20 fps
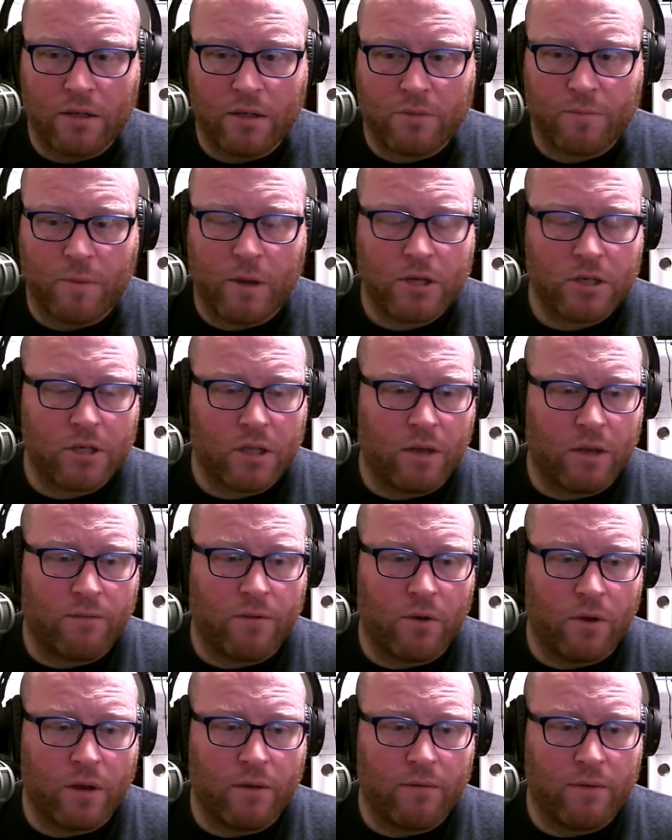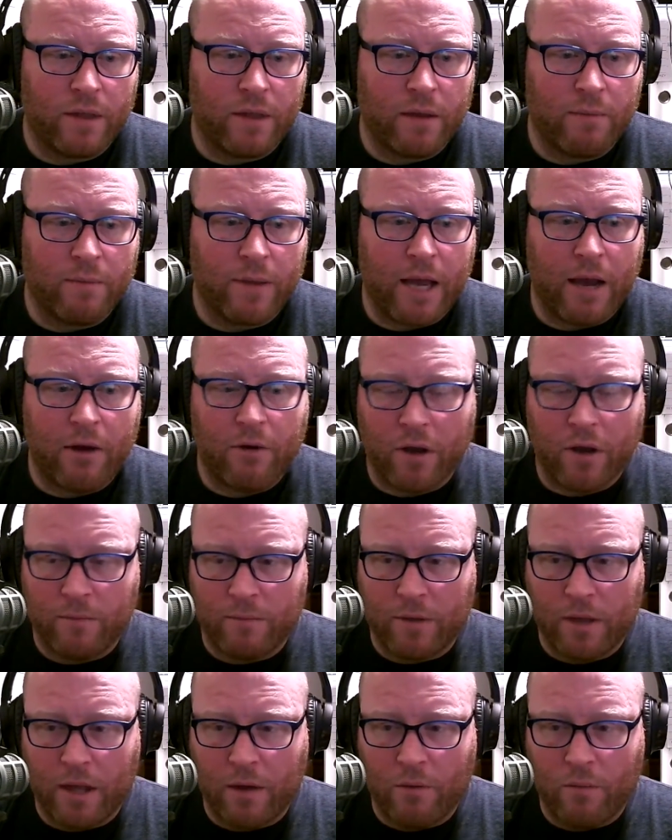Especially if you're giving them the outcome
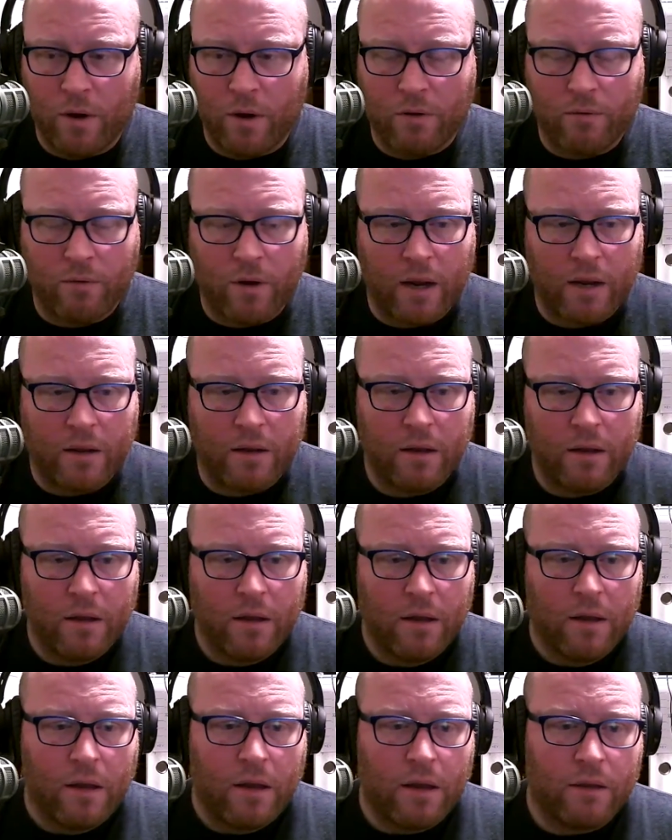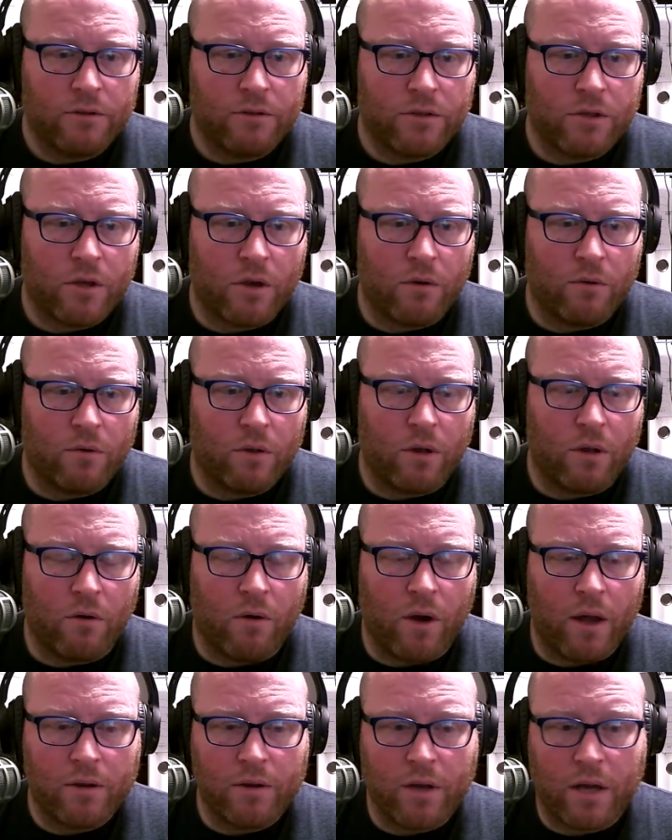that they want, right? And so,
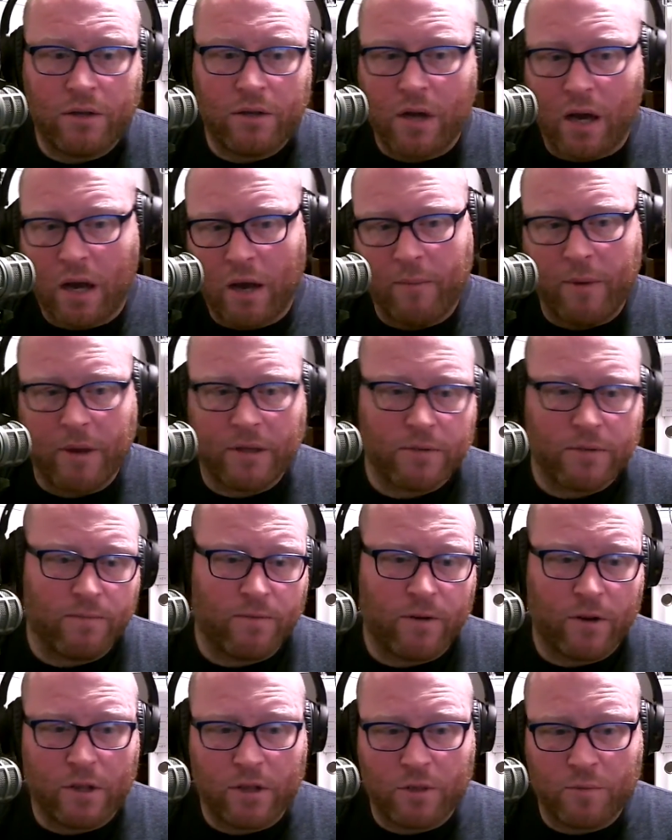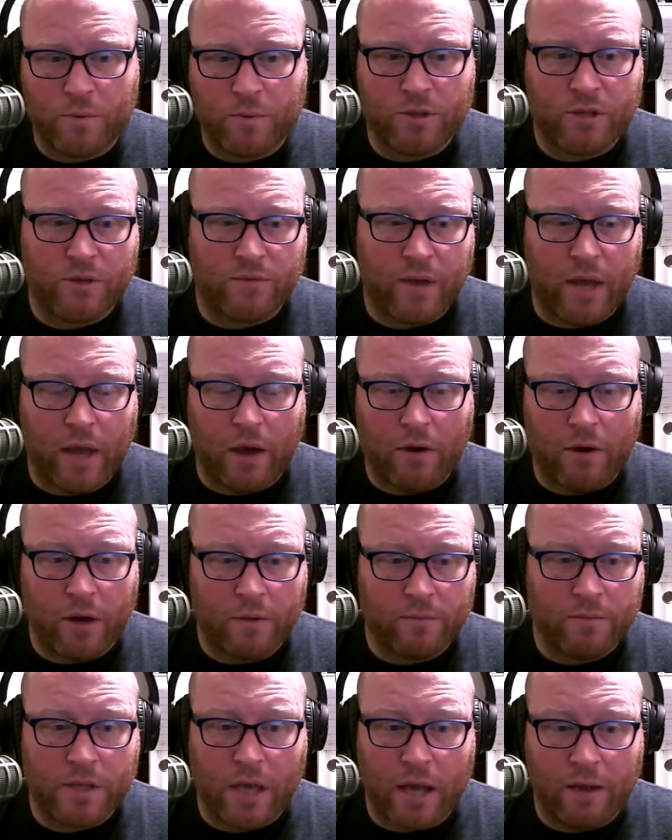I talk about some fairly specific
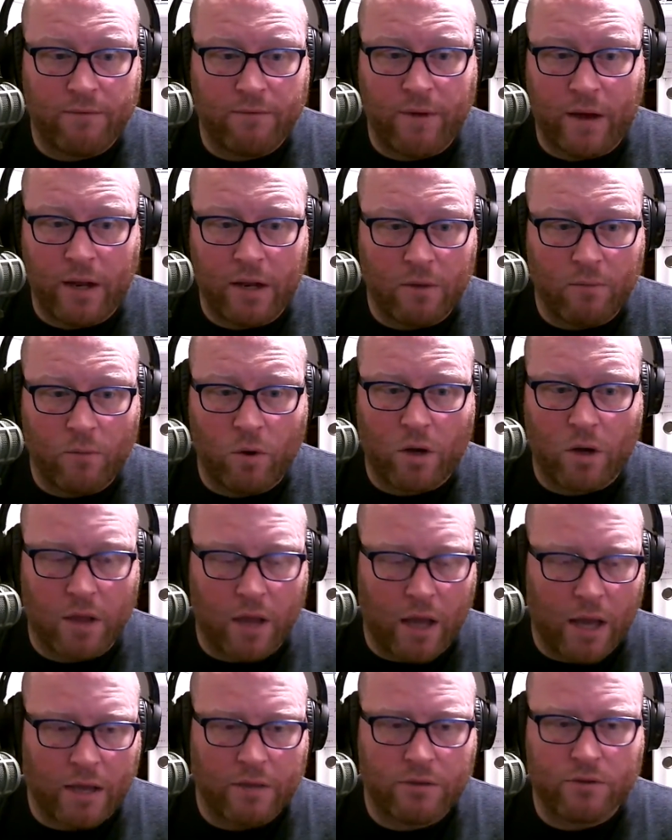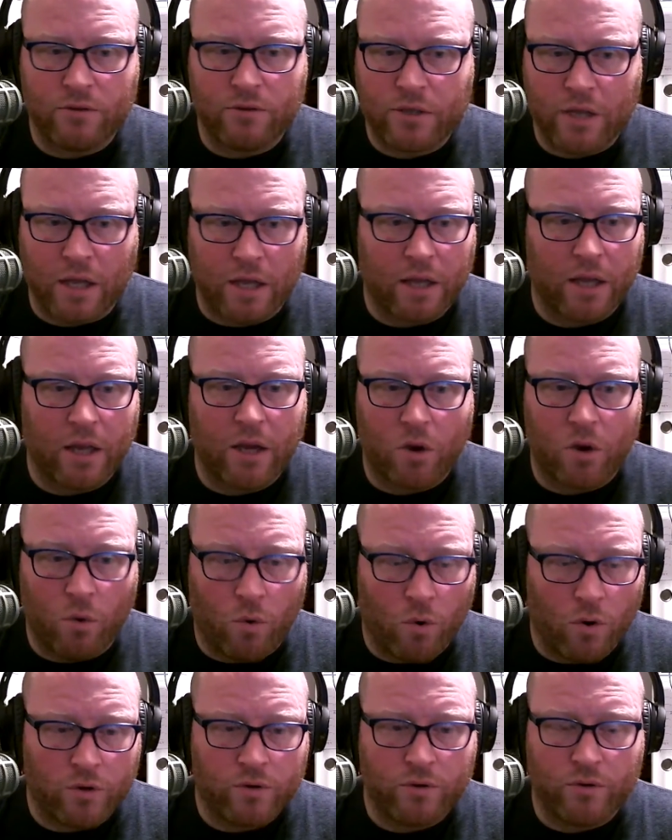outcomes like finding more clients or selling a
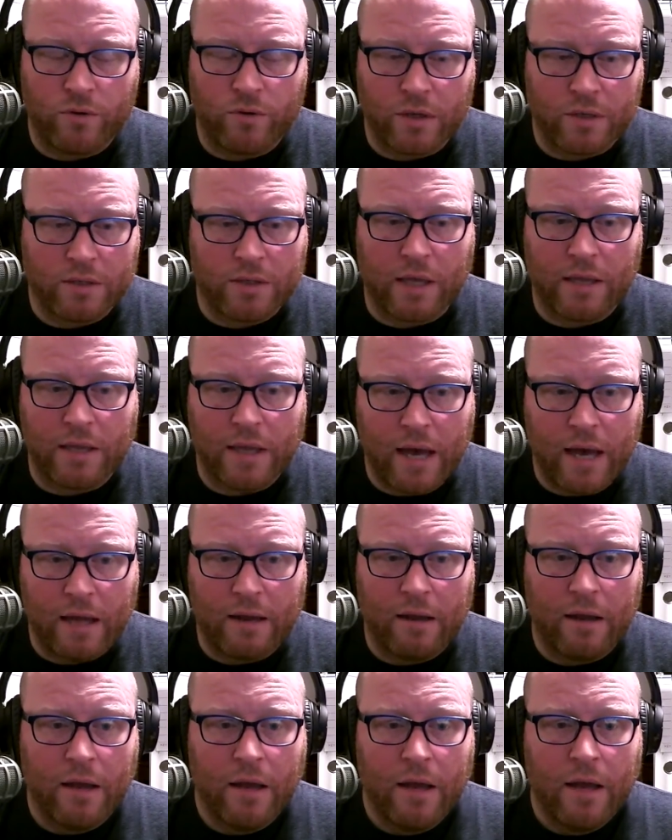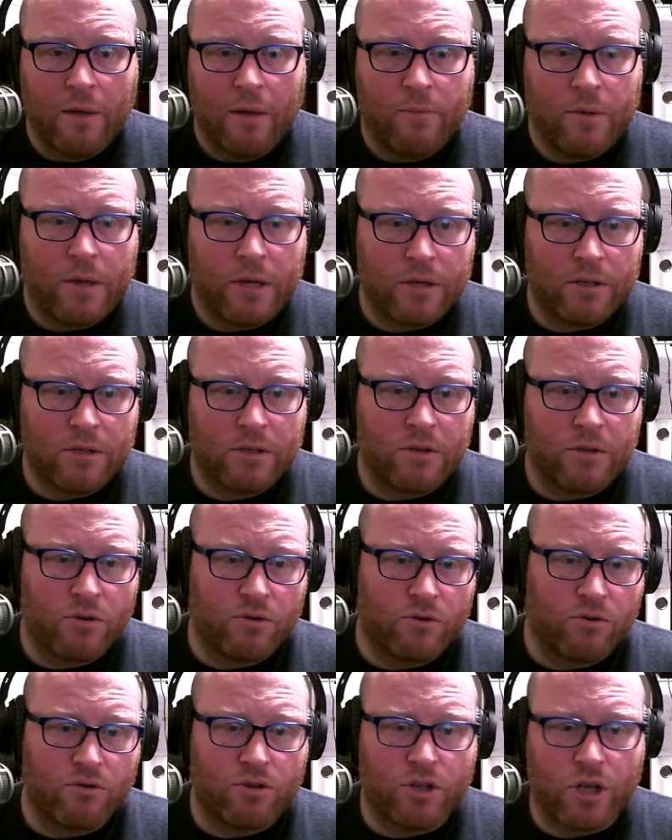course or things like that, because
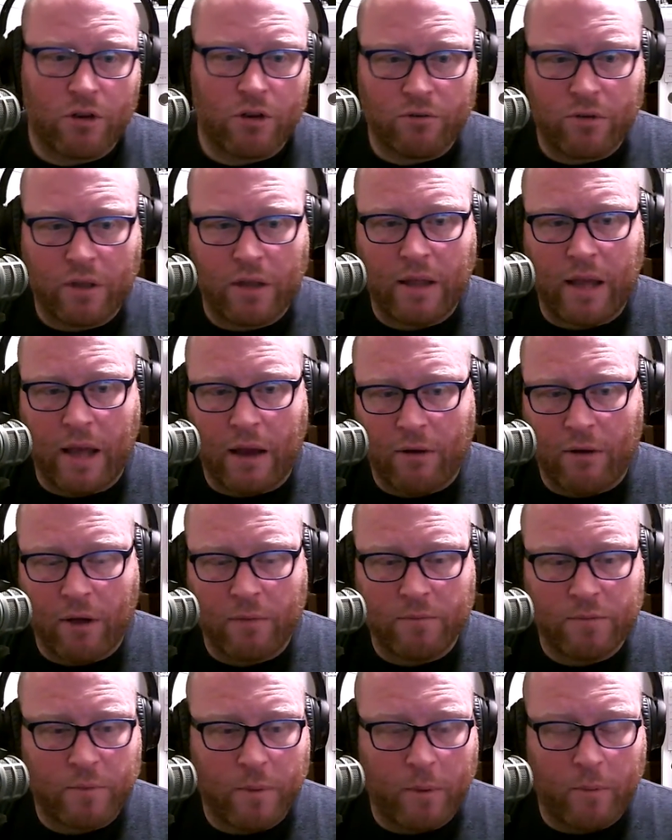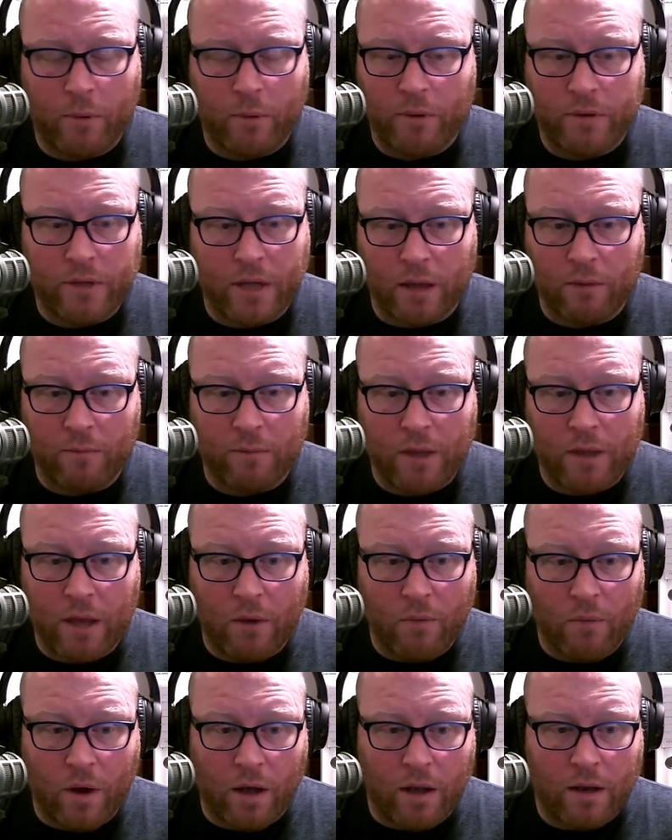those are generally the outcomes people are telling me they
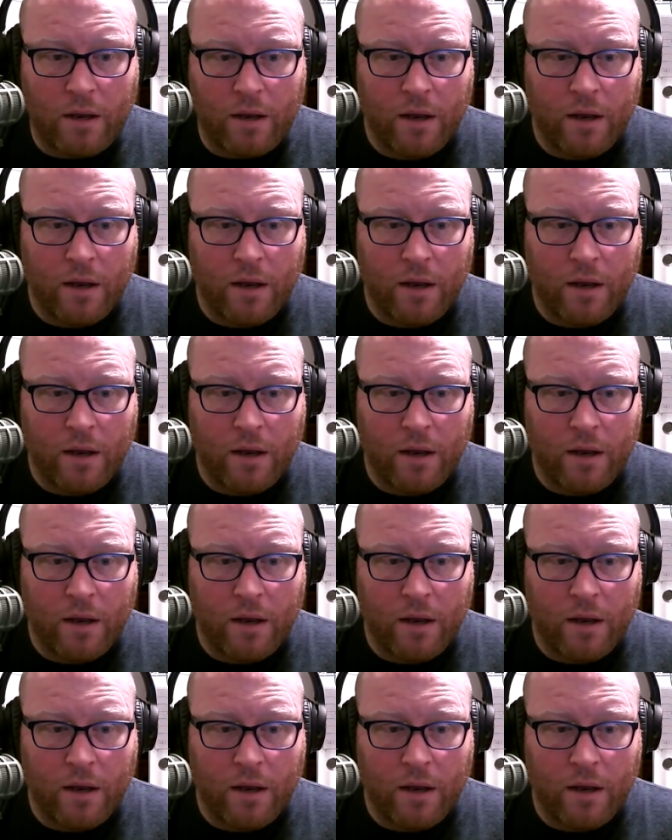want.